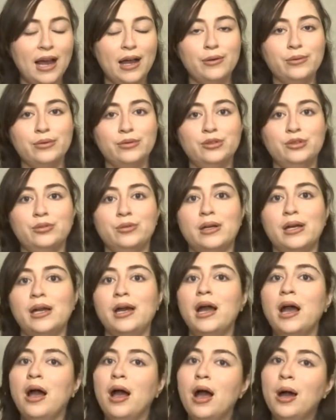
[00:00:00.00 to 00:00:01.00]
I will do it
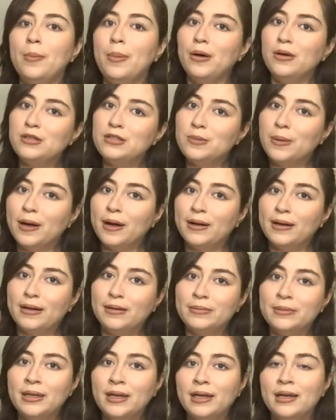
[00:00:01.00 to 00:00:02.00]

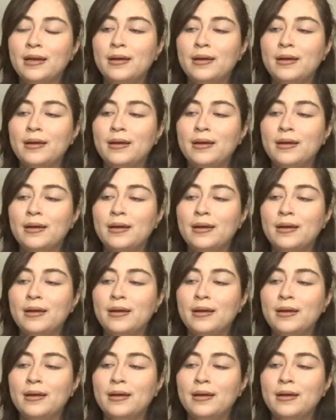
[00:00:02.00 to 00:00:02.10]
postpartum,